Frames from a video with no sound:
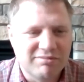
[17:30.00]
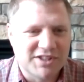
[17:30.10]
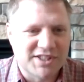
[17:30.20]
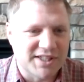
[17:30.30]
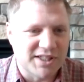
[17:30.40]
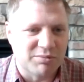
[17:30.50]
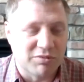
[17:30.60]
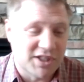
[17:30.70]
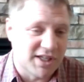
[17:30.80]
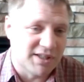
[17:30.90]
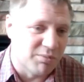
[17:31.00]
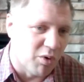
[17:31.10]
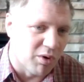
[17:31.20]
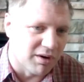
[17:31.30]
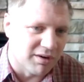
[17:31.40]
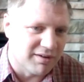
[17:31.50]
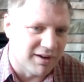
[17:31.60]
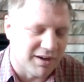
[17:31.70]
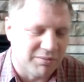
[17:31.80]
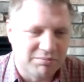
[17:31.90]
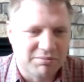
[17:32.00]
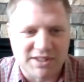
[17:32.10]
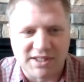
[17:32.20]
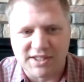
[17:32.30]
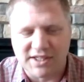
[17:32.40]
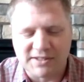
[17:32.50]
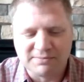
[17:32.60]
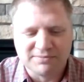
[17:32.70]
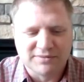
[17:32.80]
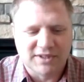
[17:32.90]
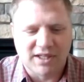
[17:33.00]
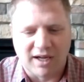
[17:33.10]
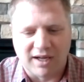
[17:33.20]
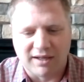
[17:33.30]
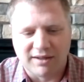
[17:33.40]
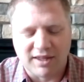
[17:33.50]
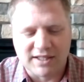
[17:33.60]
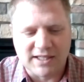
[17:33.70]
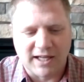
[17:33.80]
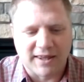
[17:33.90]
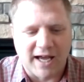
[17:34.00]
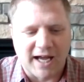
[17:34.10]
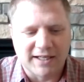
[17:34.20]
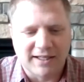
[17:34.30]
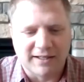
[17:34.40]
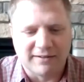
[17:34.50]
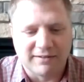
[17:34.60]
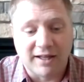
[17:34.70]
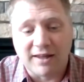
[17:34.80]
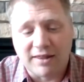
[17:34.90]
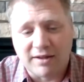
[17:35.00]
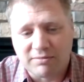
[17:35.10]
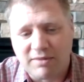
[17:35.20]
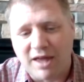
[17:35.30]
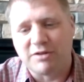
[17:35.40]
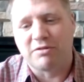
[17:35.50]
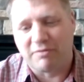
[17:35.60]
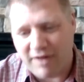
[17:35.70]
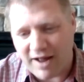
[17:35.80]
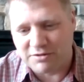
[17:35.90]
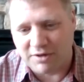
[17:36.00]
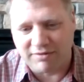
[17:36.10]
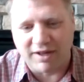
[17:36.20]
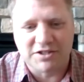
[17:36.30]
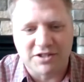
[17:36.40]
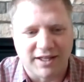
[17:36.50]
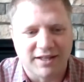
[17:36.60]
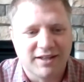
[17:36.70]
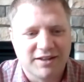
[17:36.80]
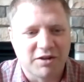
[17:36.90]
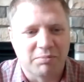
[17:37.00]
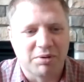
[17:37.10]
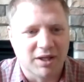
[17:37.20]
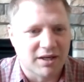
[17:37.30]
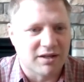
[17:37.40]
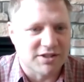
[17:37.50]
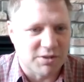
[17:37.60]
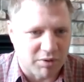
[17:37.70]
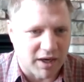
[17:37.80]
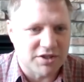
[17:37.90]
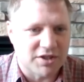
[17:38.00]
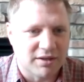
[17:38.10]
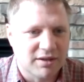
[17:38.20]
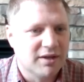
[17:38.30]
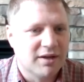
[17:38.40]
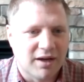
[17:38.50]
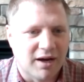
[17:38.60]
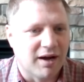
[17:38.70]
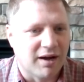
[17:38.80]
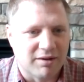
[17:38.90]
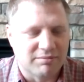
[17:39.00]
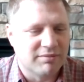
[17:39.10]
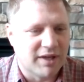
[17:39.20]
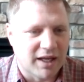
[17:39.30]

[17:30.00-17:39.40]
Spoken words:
seizing more businesses, and things like that. And then you factor in eventually the political suppression, and